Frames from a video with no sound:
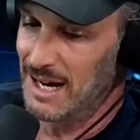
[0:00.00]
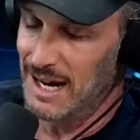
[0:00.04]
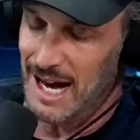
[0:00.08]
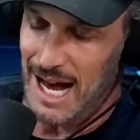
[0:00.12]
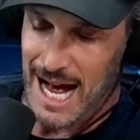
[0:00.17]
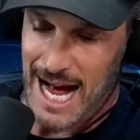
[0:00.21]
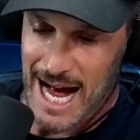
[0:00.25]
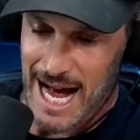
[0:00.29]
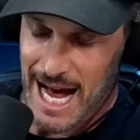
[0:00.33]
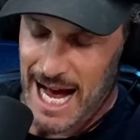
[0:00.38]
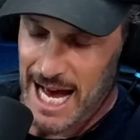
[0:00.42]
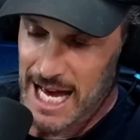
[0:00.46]

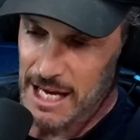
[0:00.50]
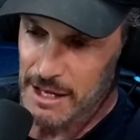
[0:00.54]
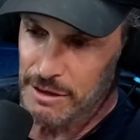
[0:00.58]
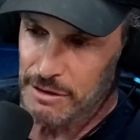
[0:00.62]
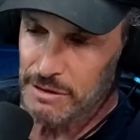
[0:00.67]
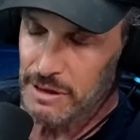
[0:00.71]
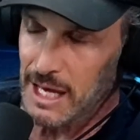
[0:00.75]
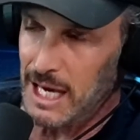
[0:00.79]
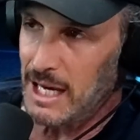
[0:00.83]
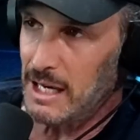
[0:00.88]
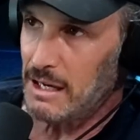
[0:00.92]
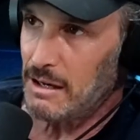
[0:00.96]
I
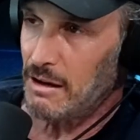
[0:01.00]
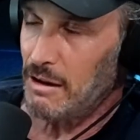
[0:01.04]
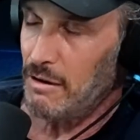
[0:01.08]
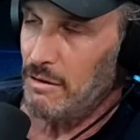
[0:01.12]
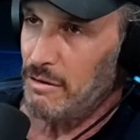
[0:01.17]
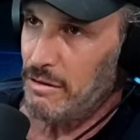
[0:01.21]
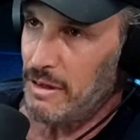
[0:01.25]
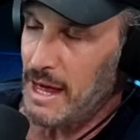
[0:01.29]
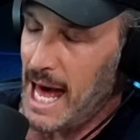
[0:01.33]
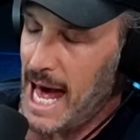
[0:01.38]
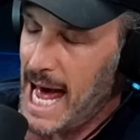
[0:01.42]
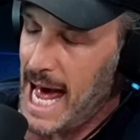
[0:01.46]
think
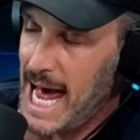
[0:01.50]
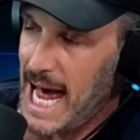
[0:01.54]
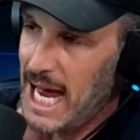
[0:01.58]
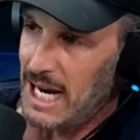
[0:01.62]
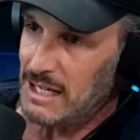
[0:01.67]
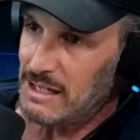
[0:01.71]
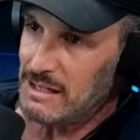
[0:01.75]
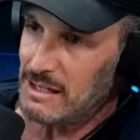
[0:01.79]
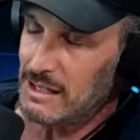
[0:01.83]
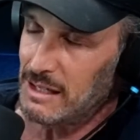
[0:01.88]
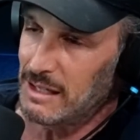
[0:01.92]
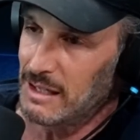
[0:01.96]

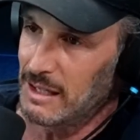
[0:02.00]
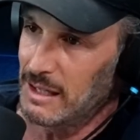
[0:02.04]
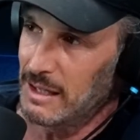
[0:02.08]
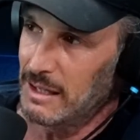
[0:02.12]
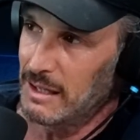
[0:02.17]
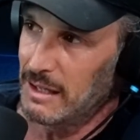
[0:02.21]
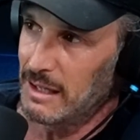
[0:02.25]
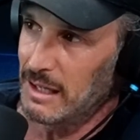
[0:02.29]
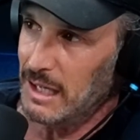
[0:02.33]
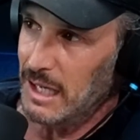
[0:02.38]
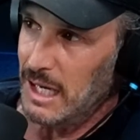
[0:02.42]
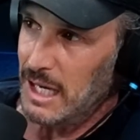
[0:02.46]
that
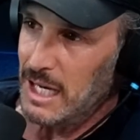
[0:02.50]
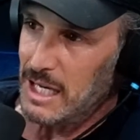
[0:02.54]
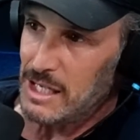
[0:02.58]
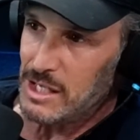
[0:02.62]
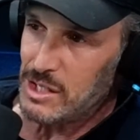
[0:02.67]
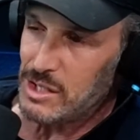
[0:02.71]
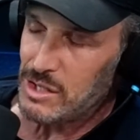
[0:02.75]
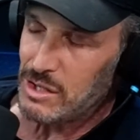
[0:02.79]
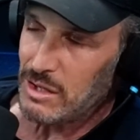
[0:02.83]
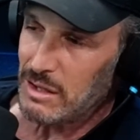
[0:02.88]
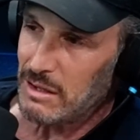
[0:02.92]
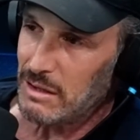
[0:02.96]

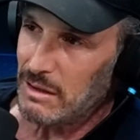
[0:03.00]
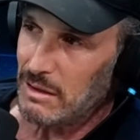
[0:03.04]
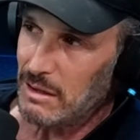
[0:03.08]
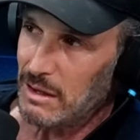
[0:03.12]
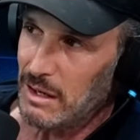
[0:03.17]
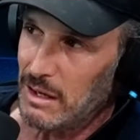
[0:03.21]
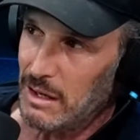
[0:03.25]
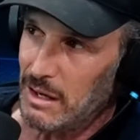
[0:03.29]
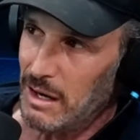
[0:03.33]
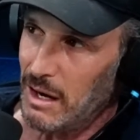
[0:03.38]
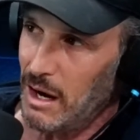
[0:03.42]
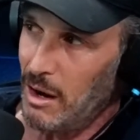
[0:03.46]
it's
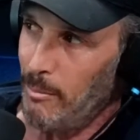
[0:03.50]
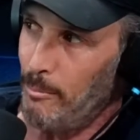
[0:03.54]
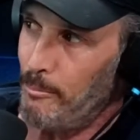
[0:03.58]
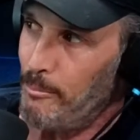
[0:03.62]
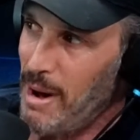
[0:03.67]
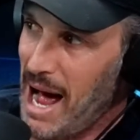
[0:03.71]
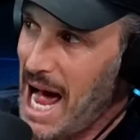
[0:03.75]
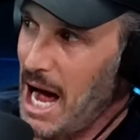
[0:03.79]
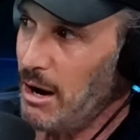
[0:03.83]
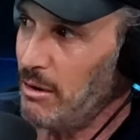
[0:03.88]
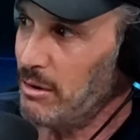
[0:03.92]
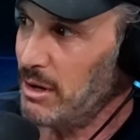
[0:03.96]

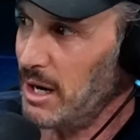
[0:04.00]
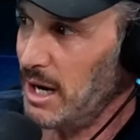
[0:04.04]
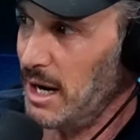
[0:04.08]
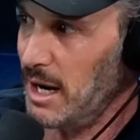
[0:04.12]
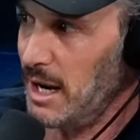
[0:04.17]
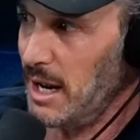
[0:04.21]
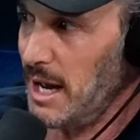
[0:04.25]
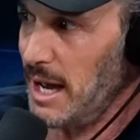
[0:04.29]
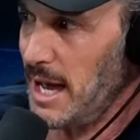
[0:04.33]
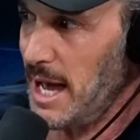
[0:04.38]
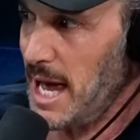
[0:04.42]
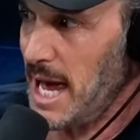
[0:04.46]
about
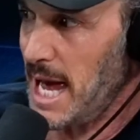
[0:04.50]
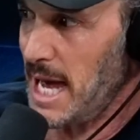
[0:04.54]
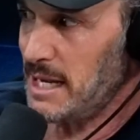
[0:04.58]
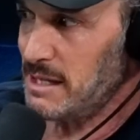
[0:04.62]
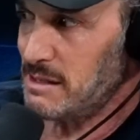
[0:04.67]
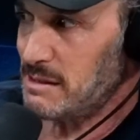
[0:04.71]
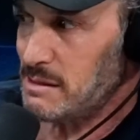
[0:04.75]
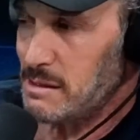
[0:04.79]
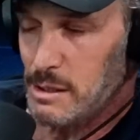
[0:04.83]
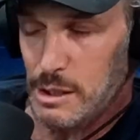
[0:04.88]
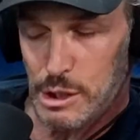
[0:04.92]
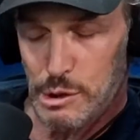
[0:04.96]
as
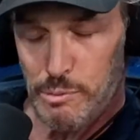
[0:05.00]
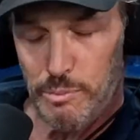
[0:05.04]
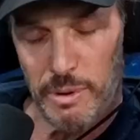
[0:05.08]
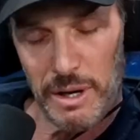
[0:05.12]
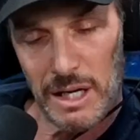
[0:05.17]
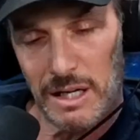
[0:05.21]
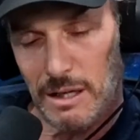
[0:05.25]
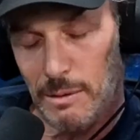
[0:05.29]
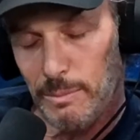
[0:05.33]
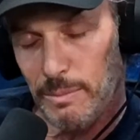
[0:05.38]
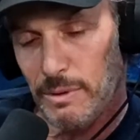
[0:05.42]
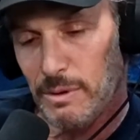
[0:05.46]

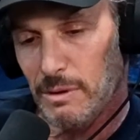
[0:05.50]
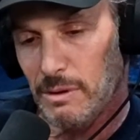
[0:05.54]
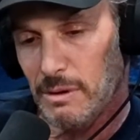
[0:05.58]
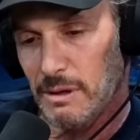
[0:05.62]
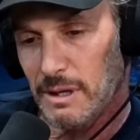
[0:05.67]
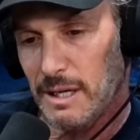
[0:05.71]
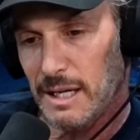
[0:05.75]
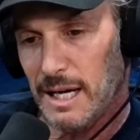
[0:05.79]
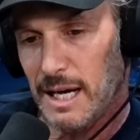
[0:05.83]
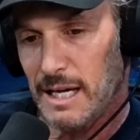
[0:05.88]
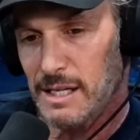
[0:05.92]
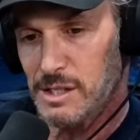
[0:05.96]
despicable
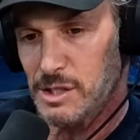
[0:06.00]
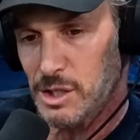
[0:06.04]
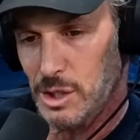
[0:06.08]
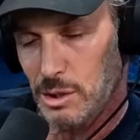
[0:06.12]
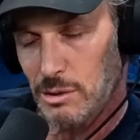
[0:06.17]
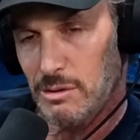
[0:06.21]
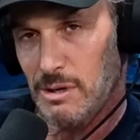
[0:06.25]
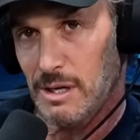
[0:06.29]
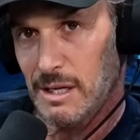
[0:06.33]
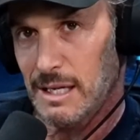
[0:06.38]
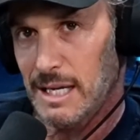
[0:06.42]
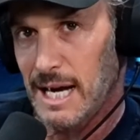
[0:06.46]
as you
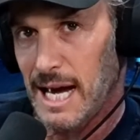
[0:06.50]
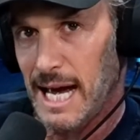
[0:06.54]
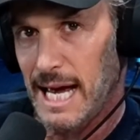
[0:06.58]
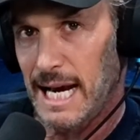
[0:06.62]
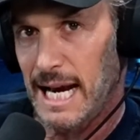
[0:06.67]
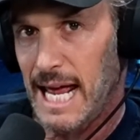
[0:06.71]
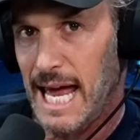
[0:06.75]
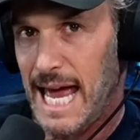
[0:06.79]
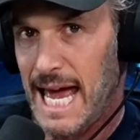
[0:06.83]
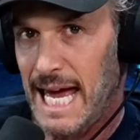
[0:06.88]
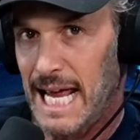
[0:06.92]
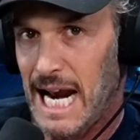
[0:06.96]
can get.
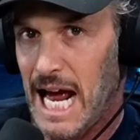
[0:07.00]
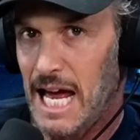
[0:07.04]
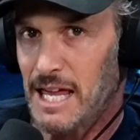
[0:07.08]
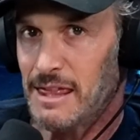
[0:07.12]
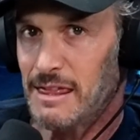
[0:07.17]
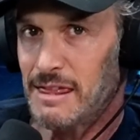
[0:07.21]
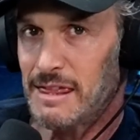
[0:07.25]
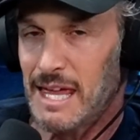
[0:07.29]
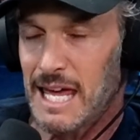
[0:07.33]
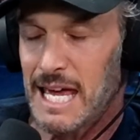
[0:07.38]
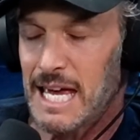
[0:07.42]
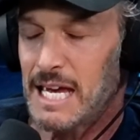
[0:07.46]
And I
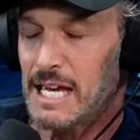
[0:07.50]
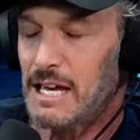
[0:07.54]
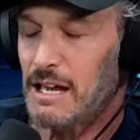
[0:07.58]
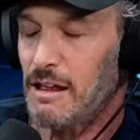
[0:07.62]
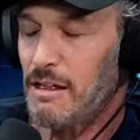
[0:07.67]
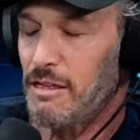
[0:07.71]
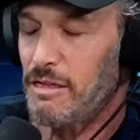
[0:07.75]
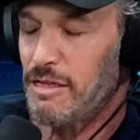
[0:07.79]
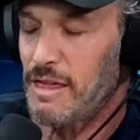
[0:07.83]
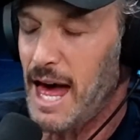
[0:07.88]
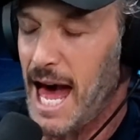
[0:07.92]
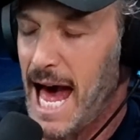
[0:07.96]
think
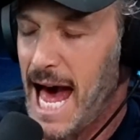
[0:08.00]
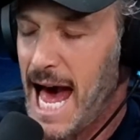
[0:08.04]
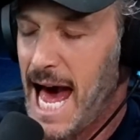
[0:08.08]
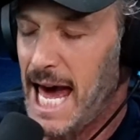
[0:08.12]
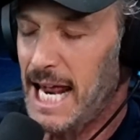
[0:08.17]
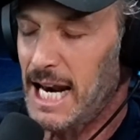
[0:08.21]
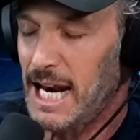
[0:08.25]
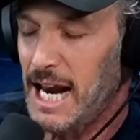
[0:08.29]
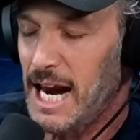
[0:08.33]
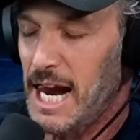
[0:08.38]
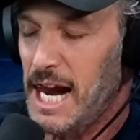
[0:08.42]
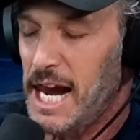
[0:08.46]

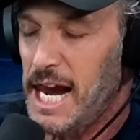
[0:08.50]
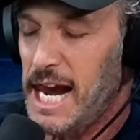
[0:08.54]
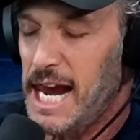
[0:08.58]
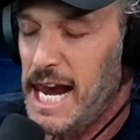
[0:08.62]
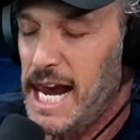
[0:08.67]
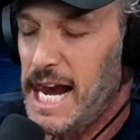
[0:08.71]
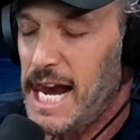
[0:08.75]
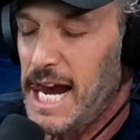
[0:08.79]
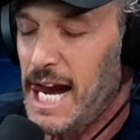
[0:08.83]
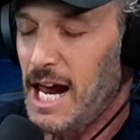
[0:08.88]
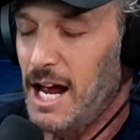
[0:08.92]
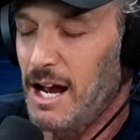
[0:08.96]
that
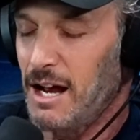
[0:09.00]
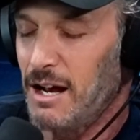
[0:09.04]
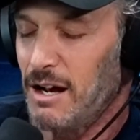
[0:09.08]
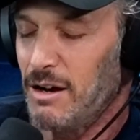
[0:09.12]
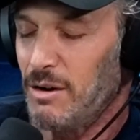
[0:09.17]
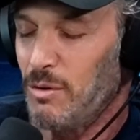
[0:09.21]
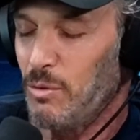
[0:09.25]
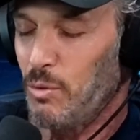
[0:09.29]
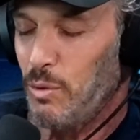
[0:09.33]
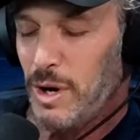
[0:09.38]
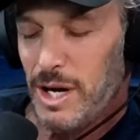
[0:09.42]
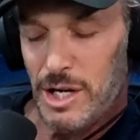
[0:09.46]

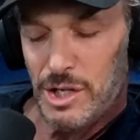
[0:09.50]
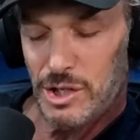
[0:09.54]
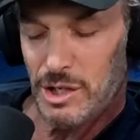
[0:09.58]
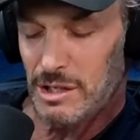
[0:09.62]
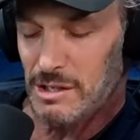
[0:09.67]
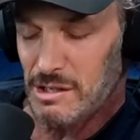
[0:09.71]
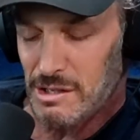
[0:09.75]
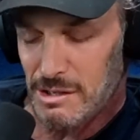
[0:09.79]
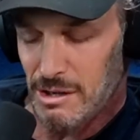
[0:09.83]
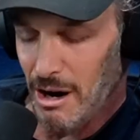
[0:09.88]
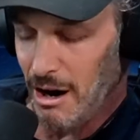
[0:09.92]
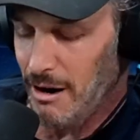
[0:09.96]
we should
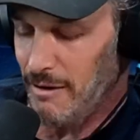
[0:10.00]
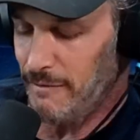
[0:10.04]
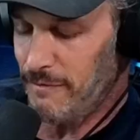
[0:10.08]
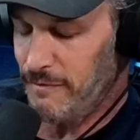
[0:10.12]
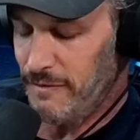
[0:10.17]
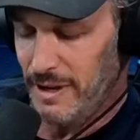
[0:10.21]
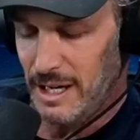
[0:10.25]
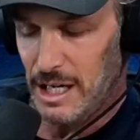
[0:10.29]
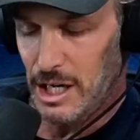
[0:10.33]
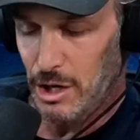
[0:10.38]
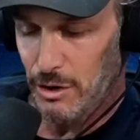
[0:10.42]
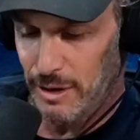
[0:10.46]
start
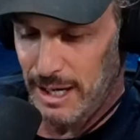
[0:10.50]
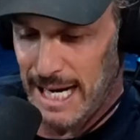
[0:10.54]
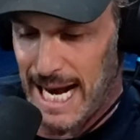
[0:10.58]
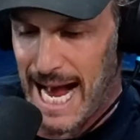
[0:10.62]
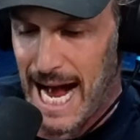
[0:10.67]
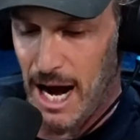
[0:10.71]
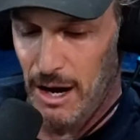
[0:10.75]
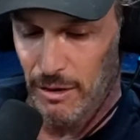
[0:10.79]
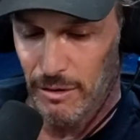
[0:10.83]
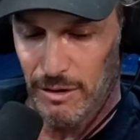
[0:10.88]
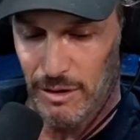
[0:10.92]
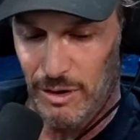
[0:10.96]
figuring
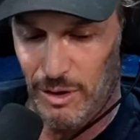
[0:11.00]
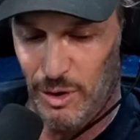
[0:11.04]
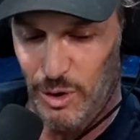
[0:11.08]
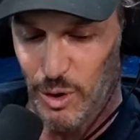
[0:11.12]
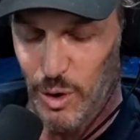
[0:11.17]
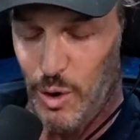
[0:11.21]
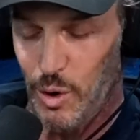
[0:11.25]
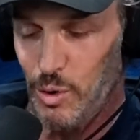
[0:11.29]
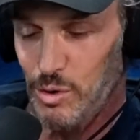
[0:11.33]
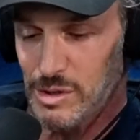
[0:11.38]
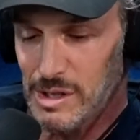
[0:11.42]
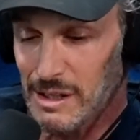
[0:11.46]
out
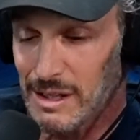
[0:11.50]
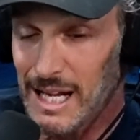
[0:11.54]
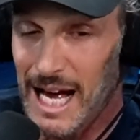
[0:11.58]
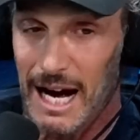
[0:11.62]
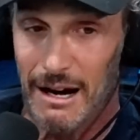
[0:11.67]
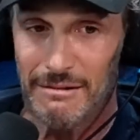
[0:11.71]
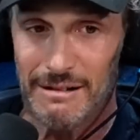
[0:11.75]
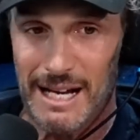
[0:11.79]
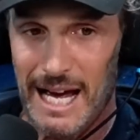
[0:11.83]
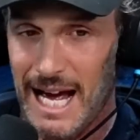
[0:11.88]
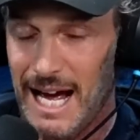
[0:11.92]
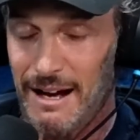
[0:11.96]
who's
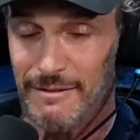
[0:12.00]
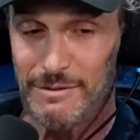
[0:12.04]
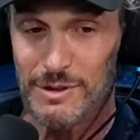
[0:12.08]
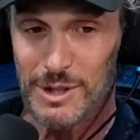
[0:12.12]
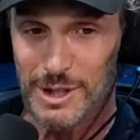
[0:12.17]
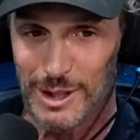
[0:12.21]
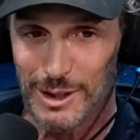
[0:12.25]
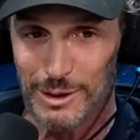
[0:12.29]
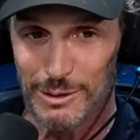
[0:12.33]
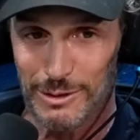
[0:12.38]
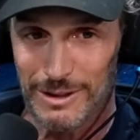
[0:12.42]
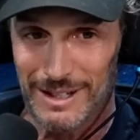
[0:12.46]
allowed to have
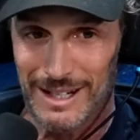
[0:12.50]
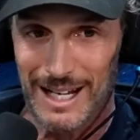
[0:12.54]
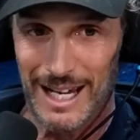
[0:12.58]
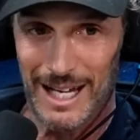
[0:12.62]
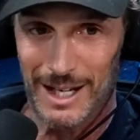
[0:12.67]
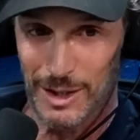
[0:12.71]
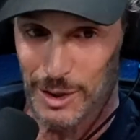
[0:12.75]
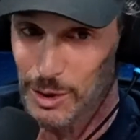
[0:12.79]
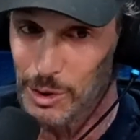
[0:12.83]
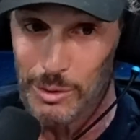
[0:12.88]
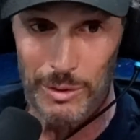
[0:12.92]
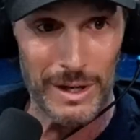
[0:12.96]
children
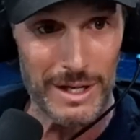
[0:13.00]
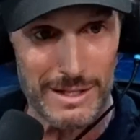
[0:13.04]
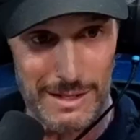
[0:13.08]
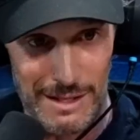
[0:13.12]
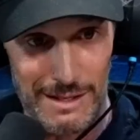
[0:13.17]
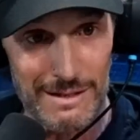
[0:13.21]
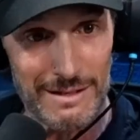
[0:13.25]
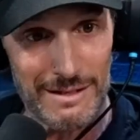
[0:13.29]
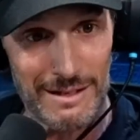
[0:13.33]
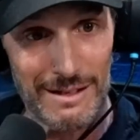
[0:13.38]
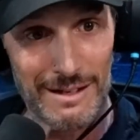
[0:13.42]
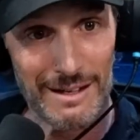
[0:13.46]
and who isn't.